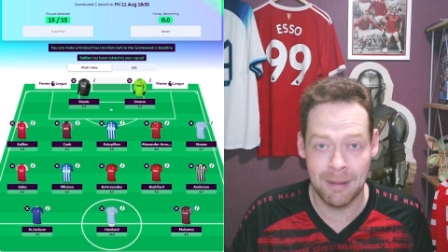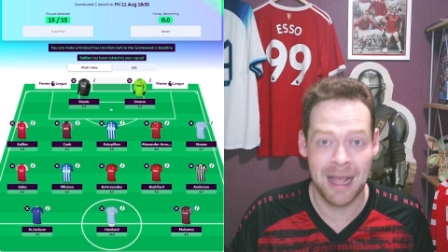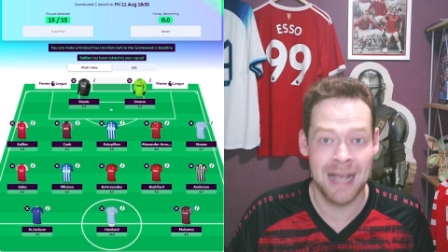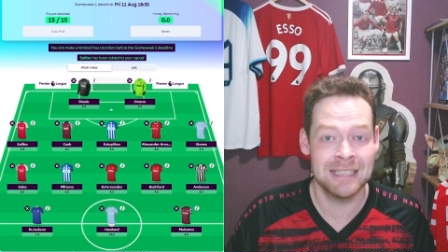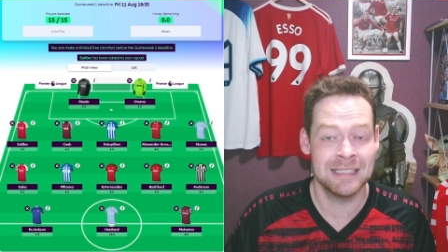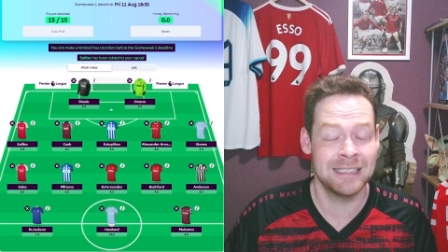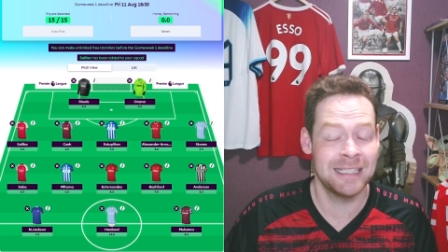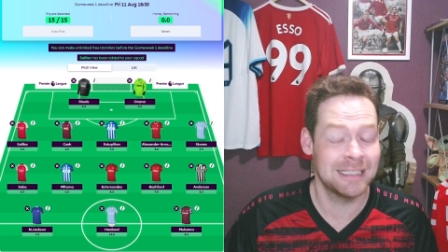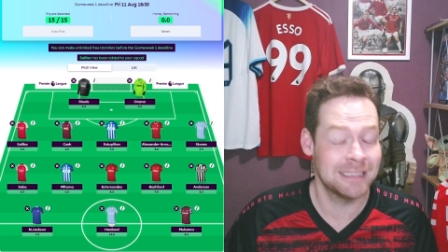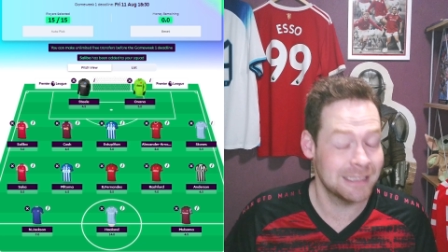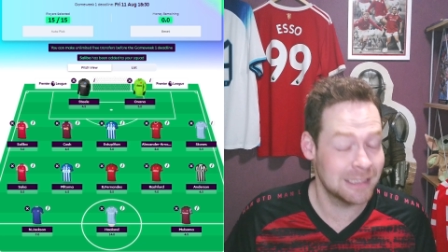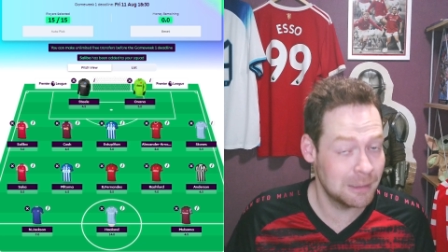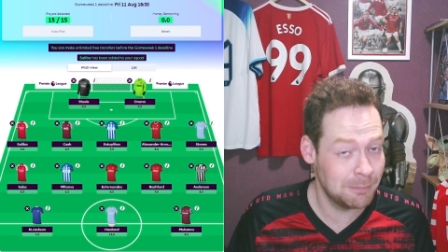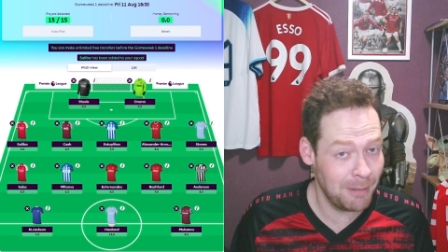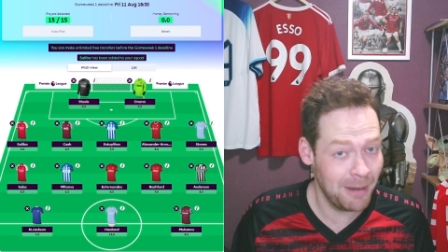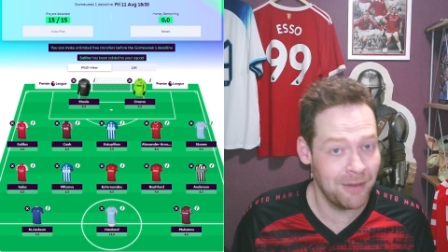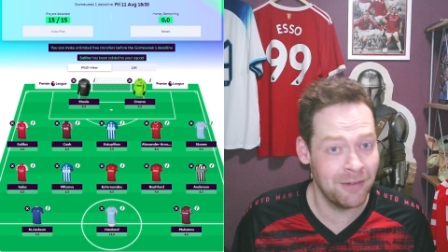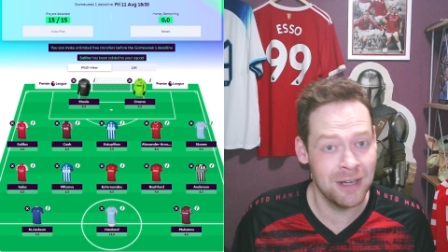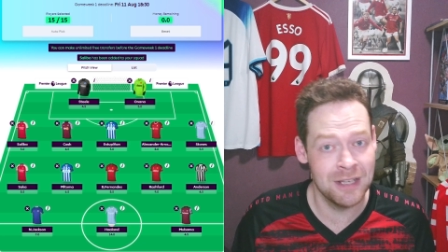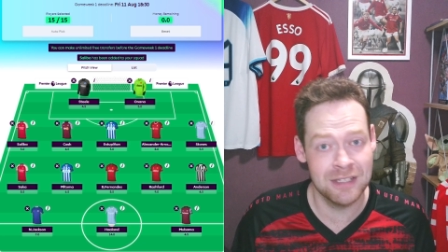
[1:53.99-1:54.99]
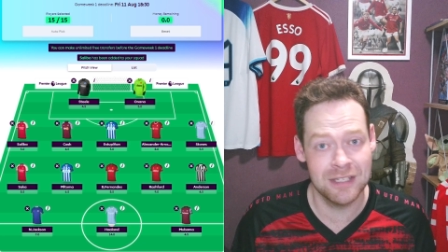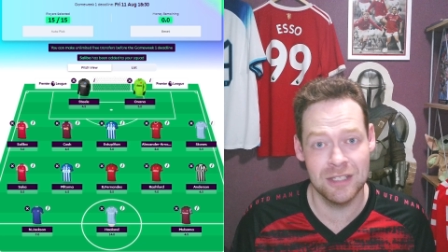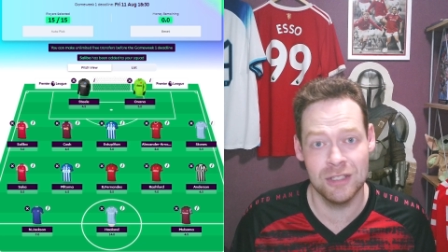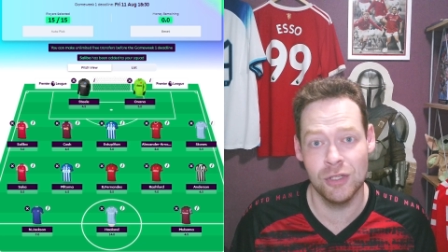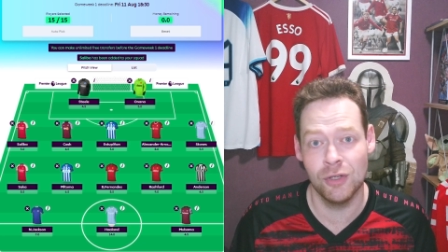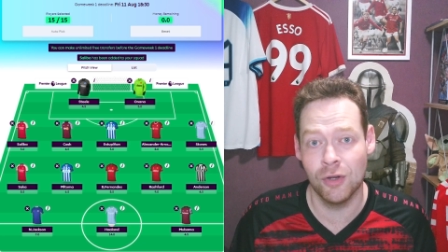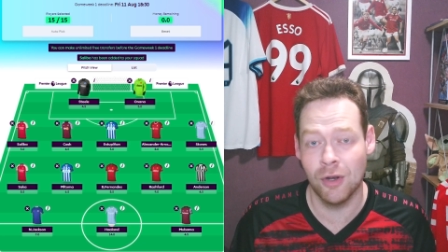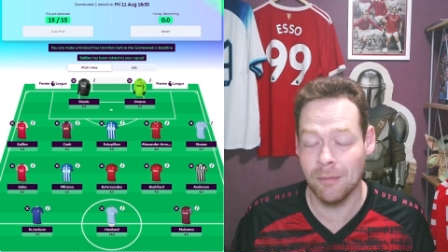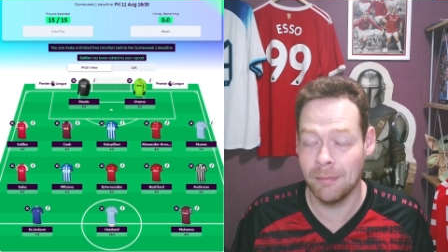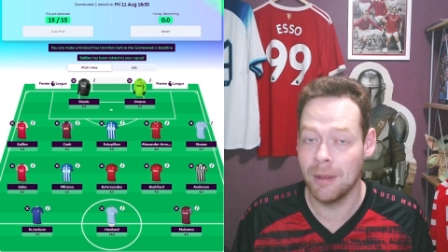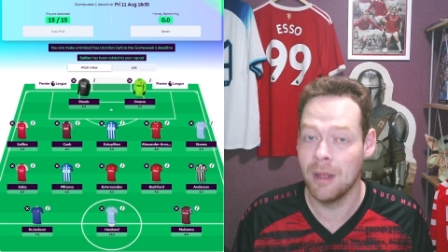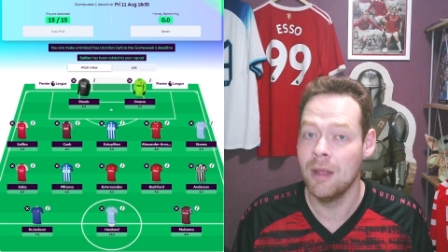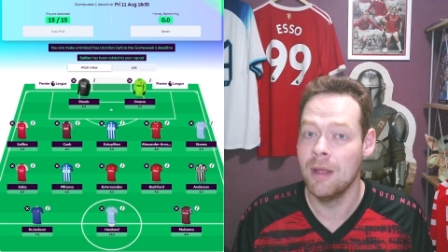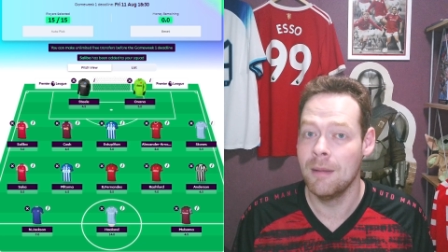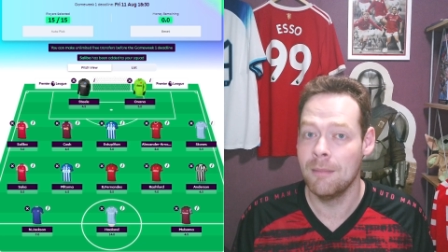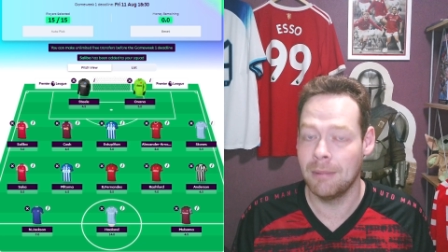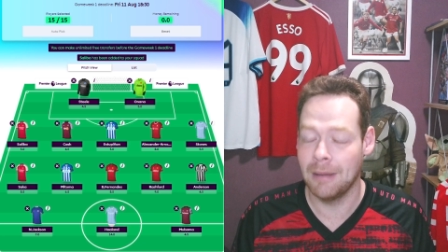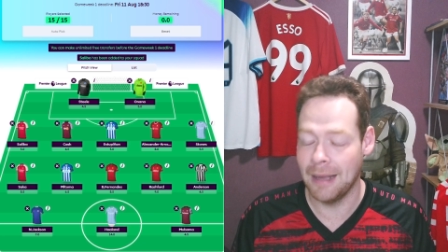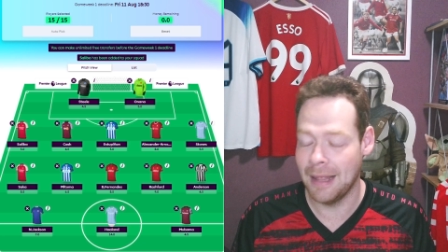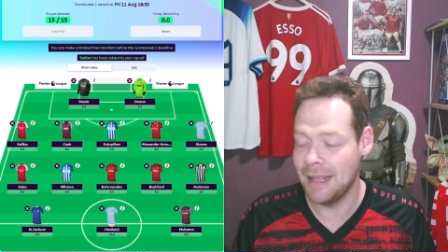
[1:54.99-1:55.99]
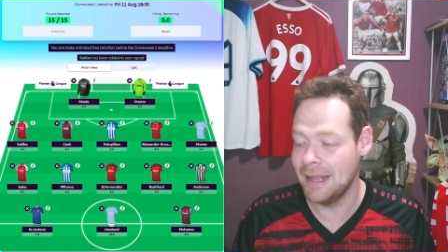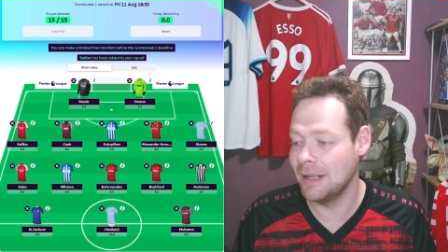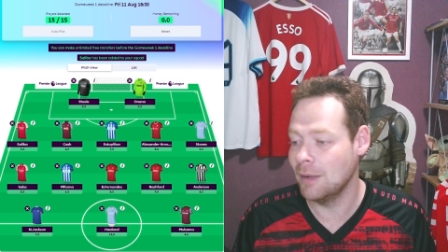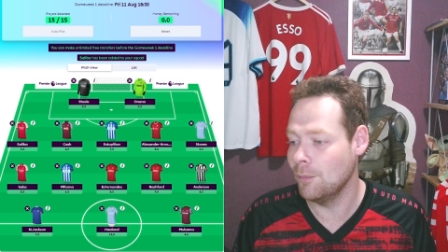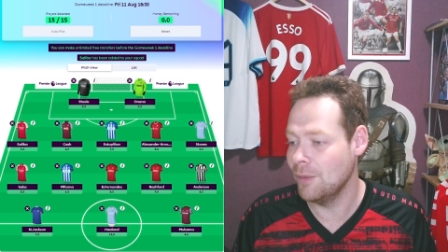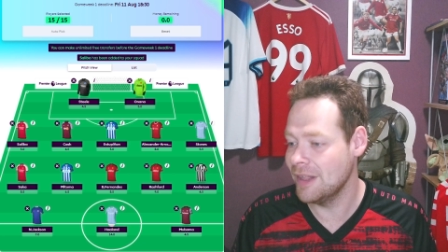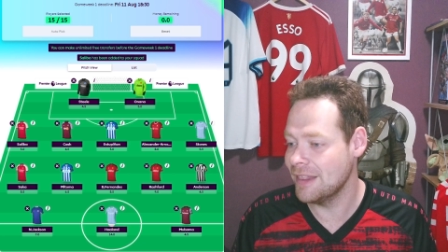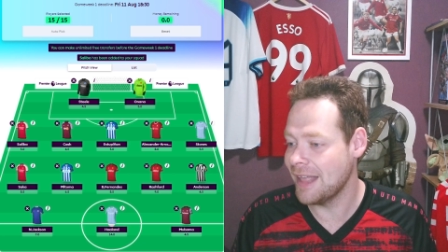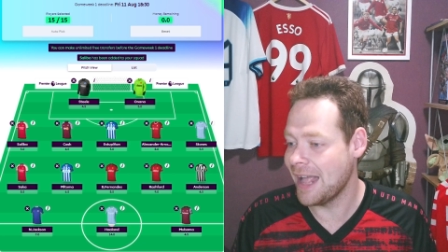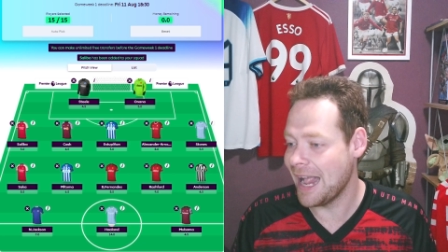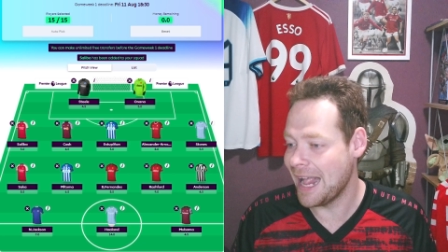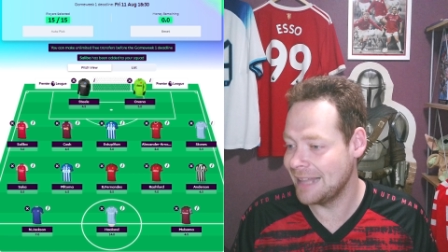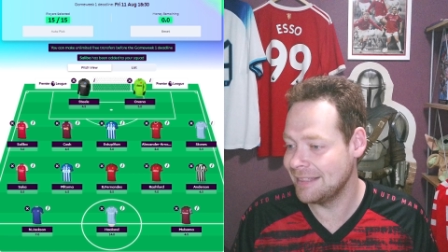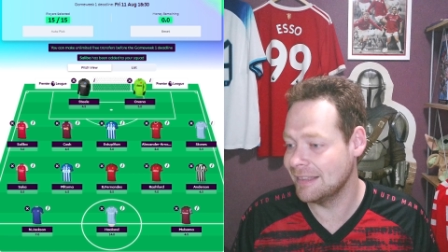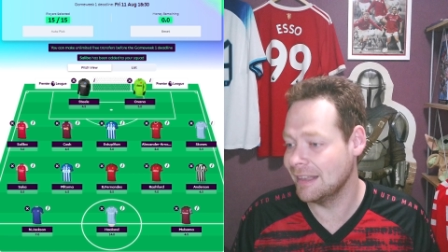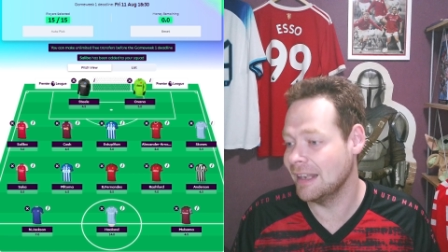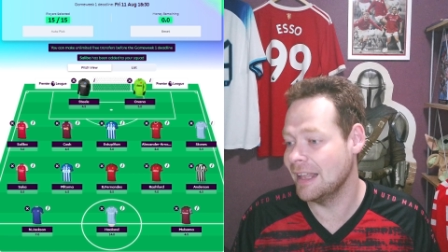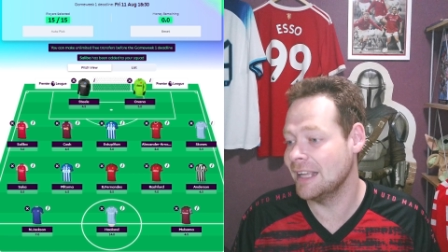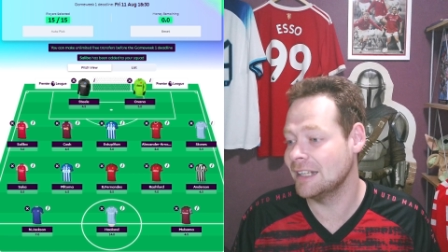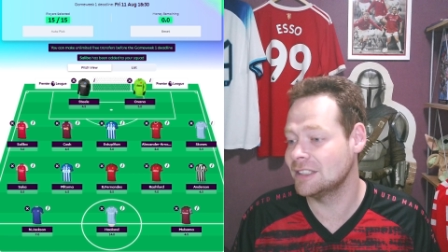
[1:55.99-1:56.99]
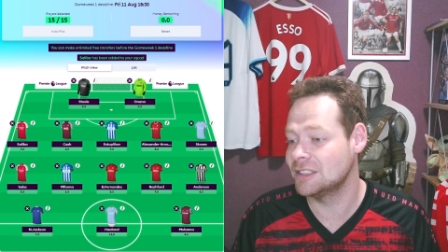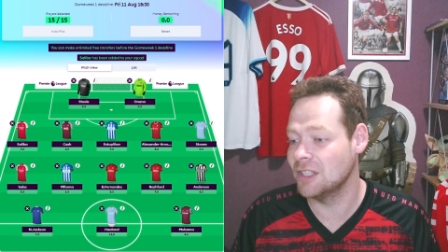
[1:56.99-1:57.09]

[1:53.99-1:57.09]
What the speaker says: as he has experience in Europe playing with Anderlecht.